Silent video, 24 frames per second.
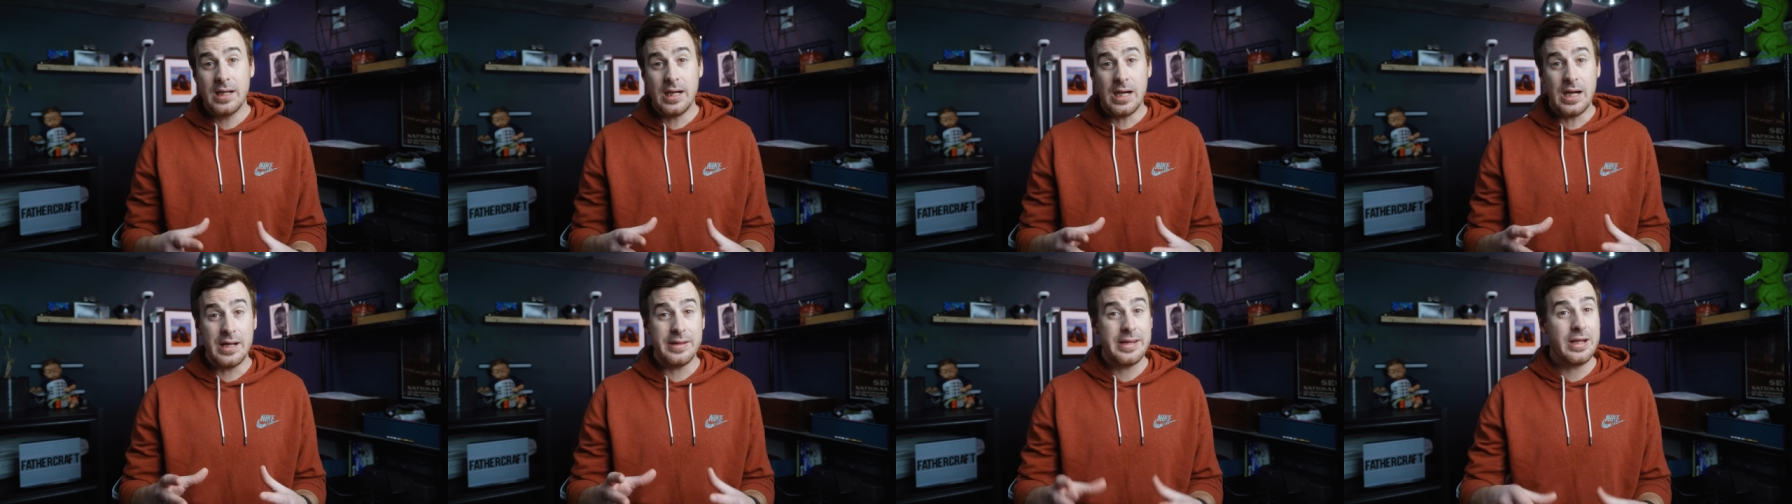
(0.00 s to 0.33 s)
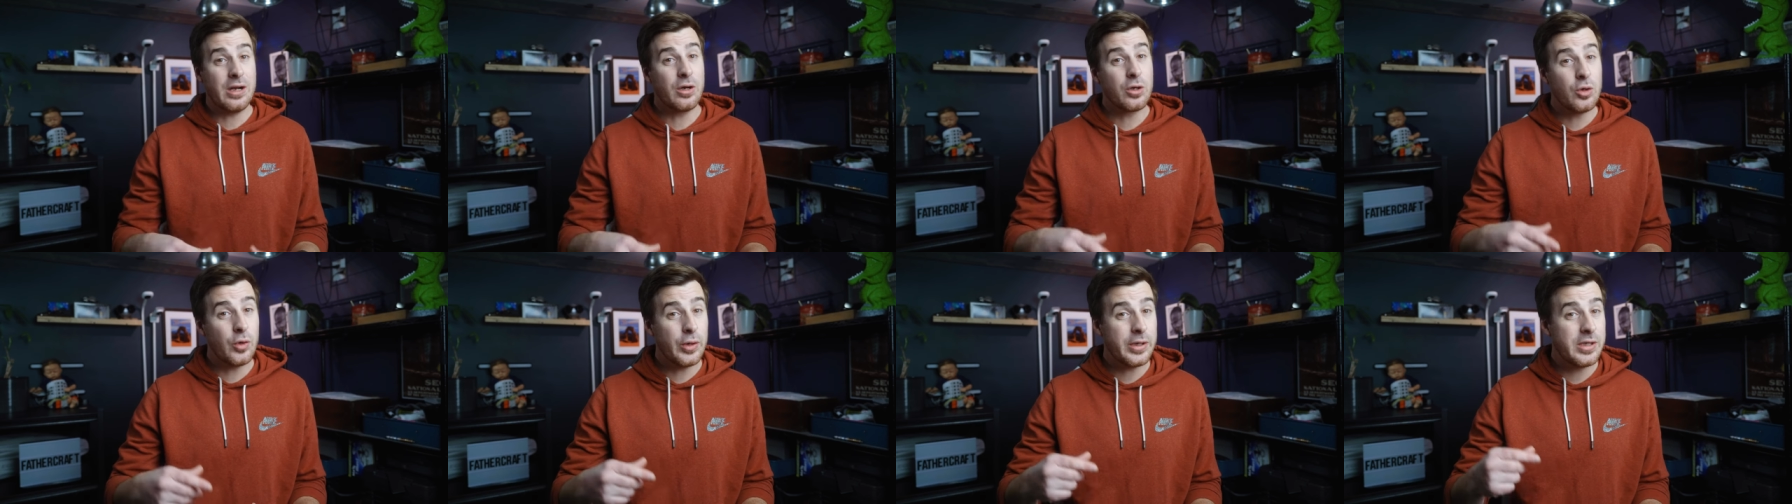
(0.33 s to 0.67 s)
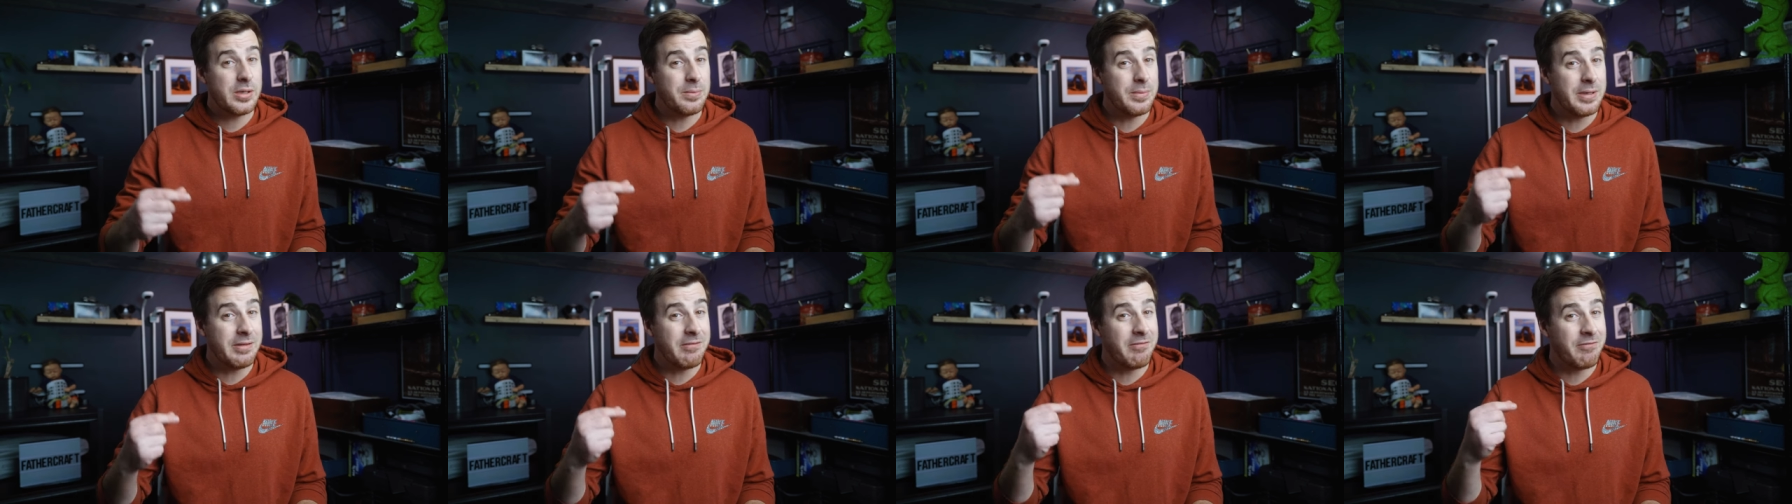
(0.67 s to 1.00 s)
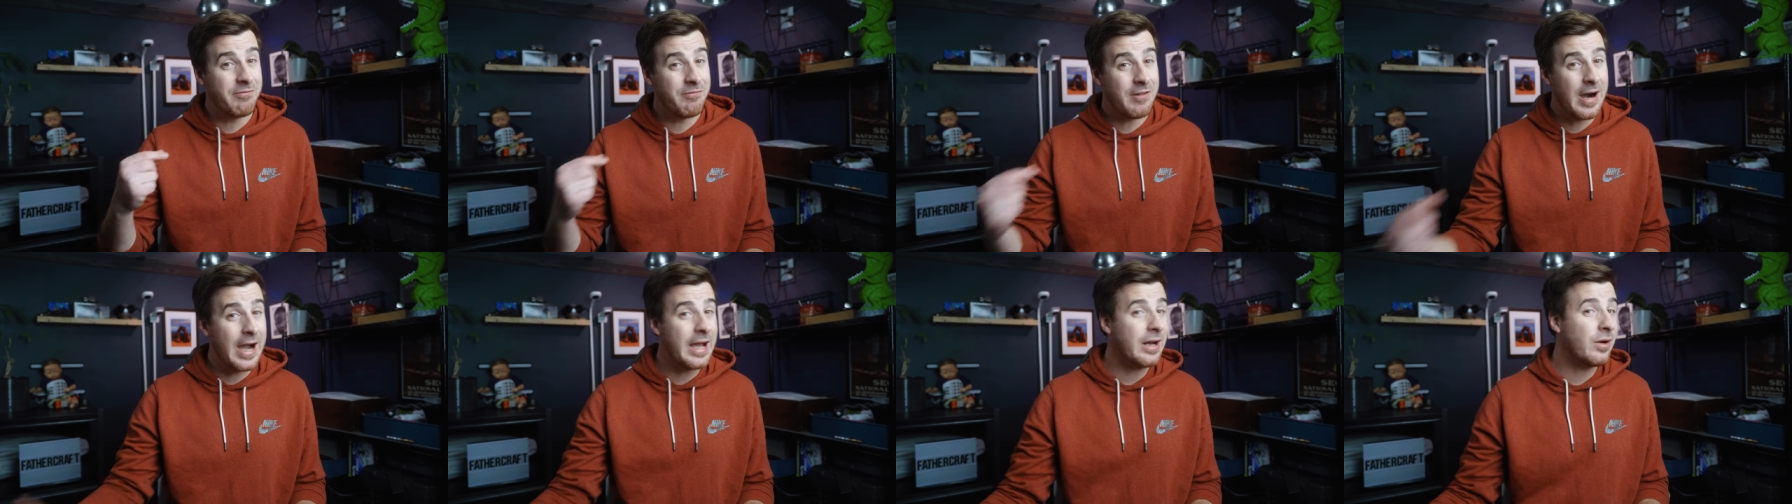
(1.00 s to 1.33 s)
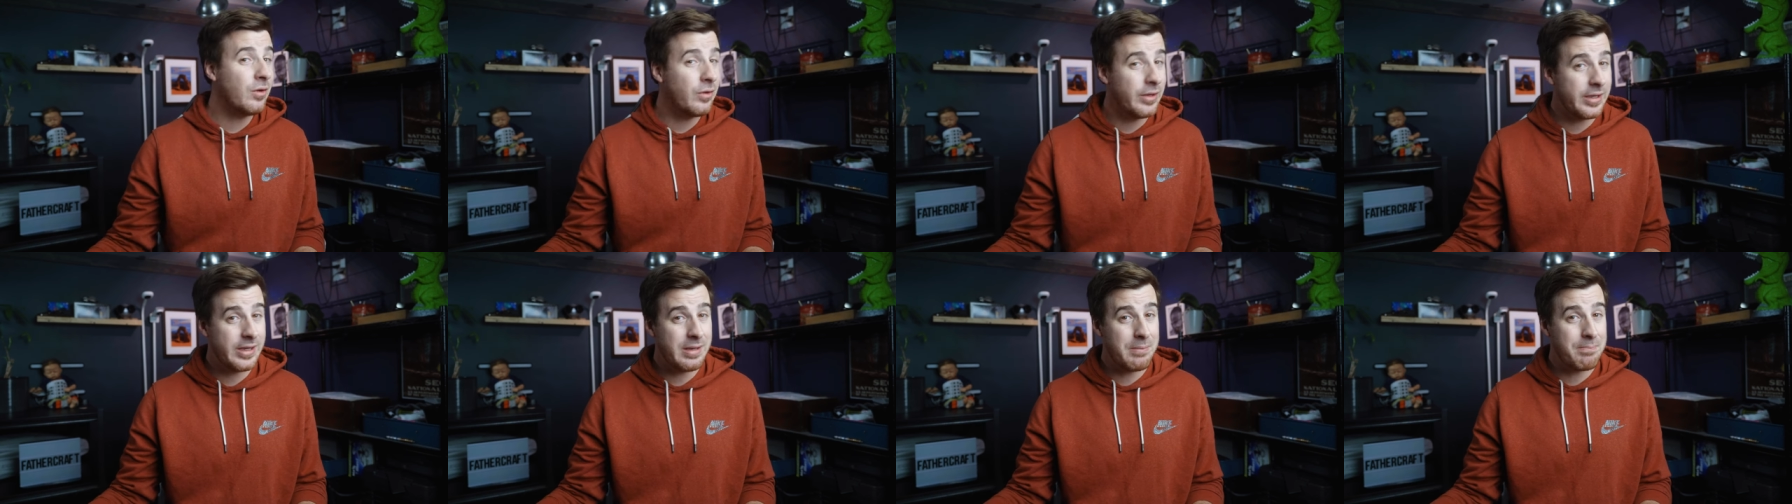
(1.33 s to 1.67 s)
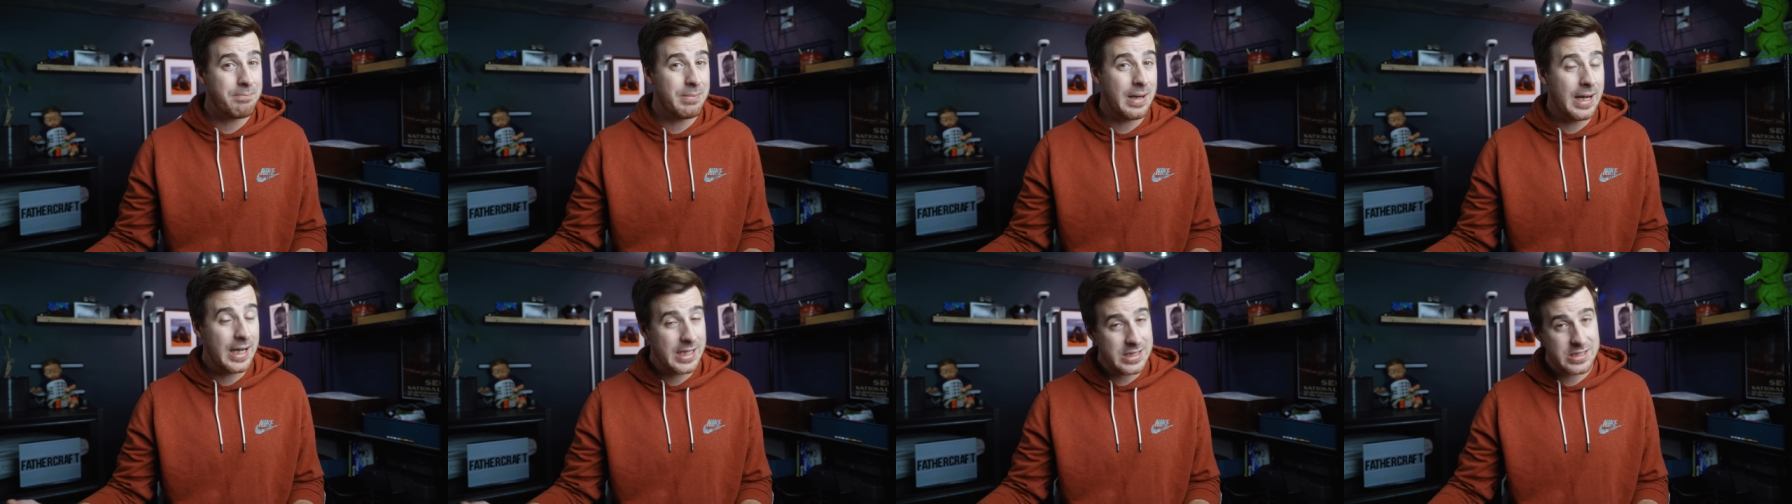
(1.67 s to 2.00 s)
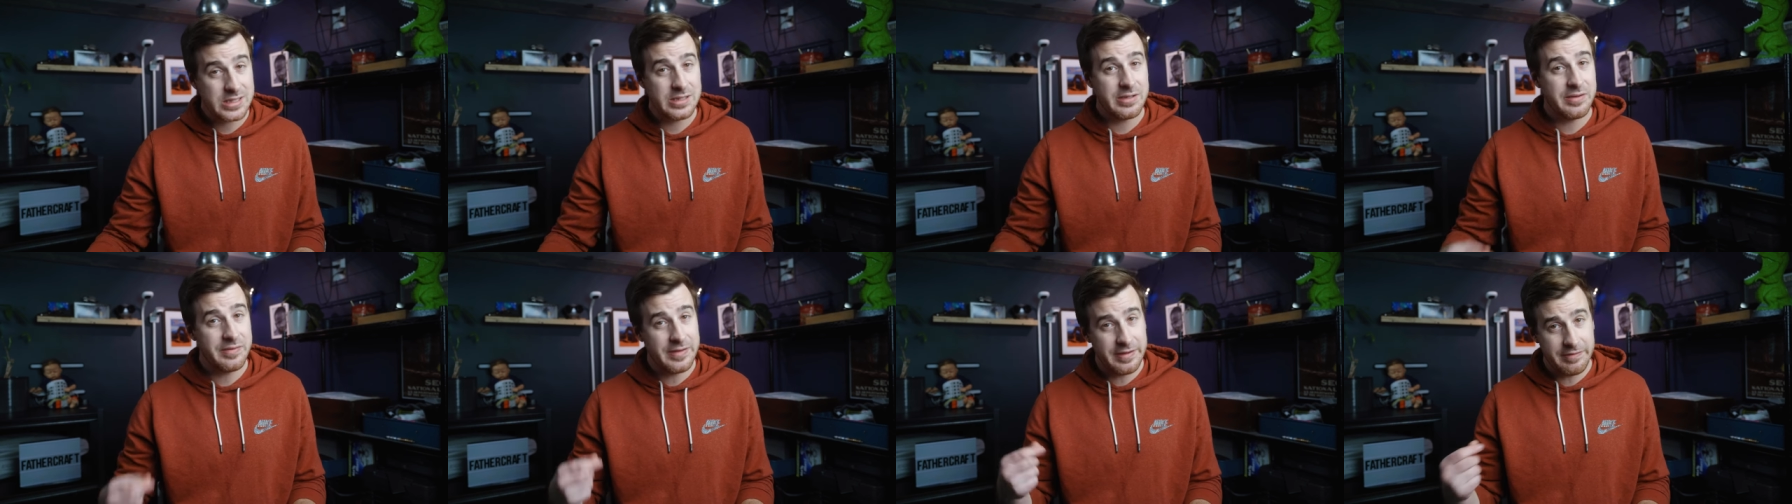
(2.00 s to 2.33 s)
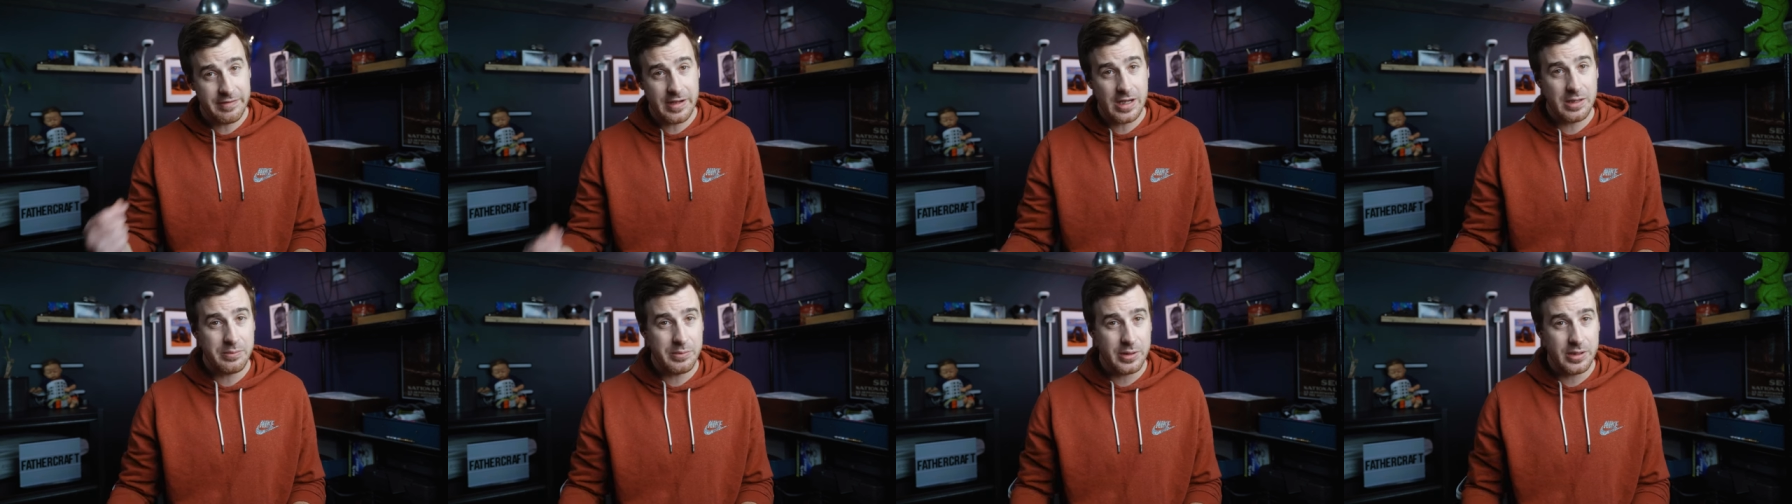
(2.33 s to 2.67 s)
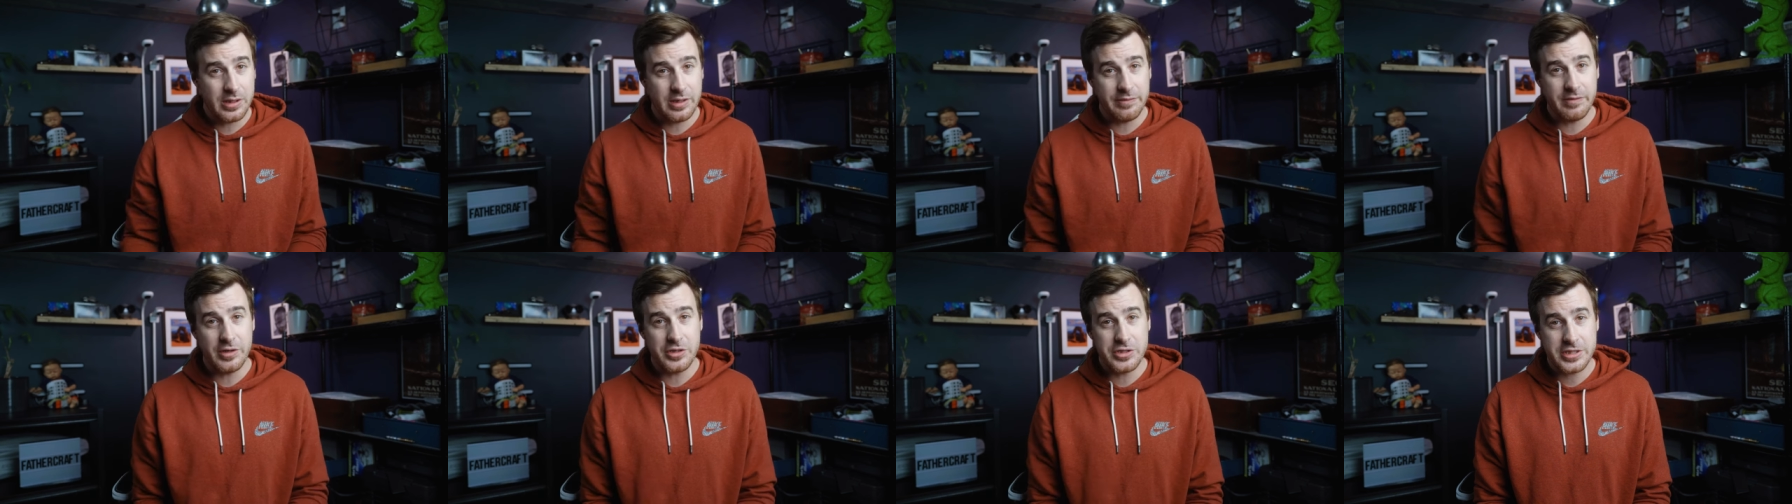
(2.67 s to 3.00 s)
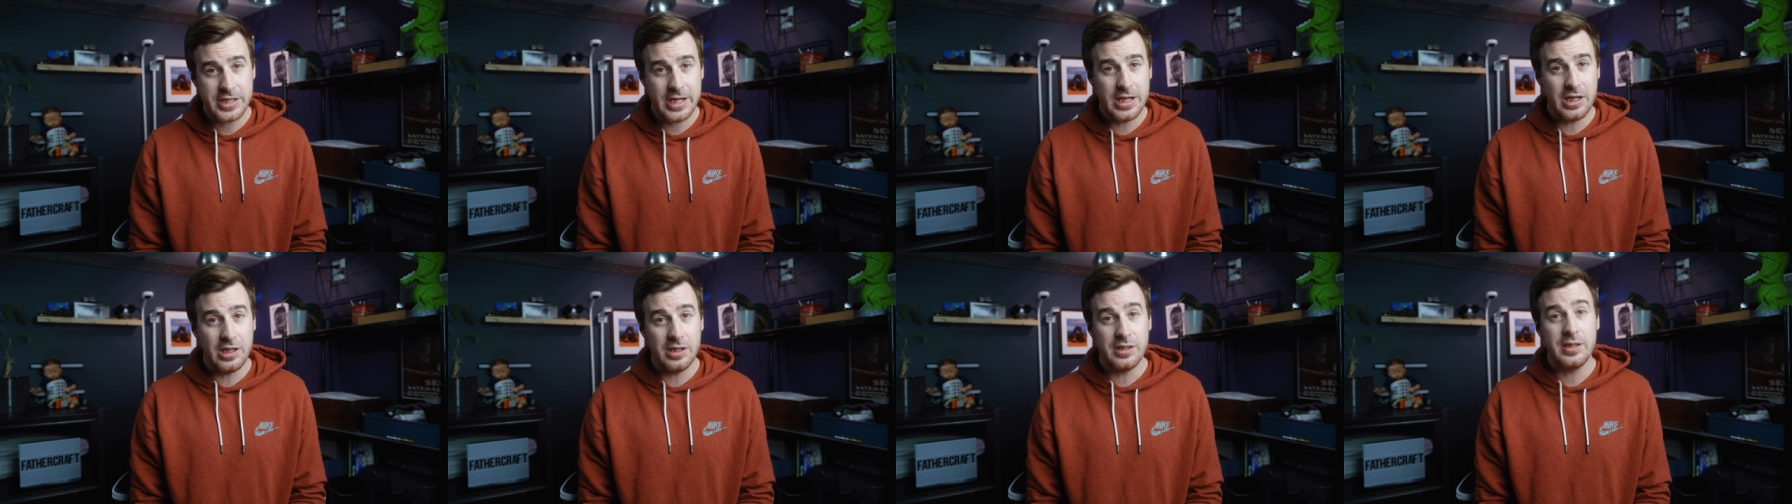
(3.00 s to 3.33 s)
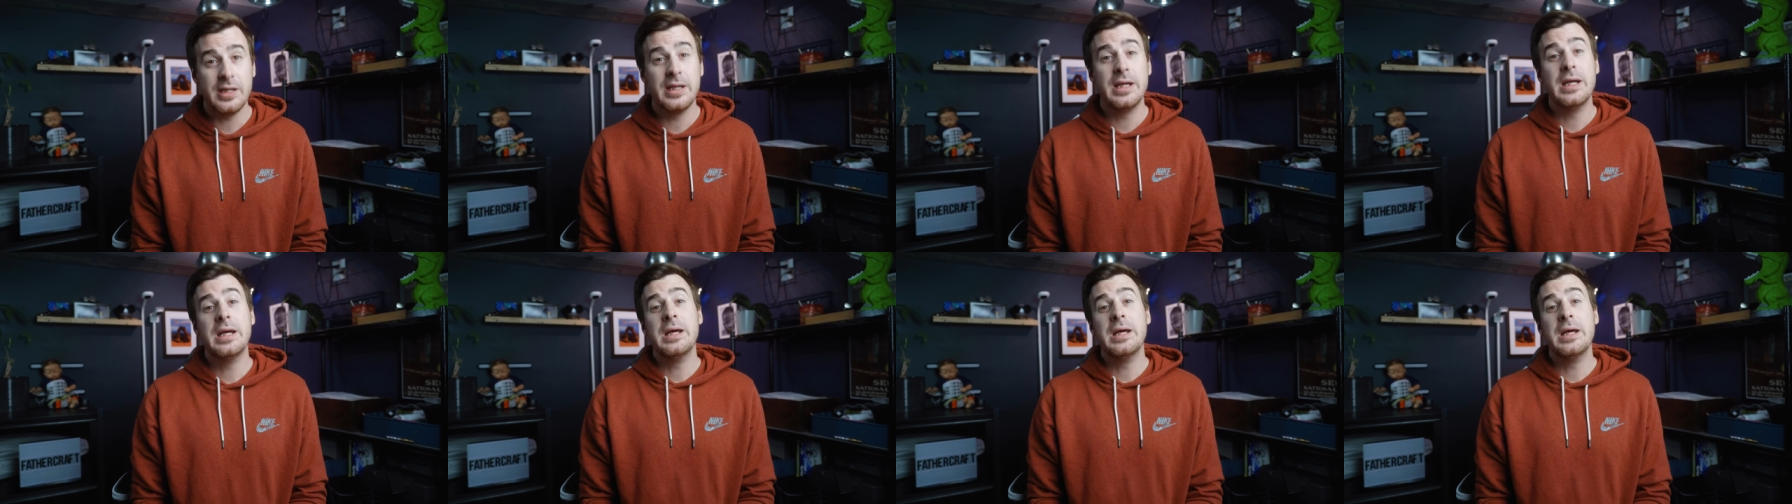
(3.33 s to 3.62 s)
uh, that are going to be vital in the positive development of your child,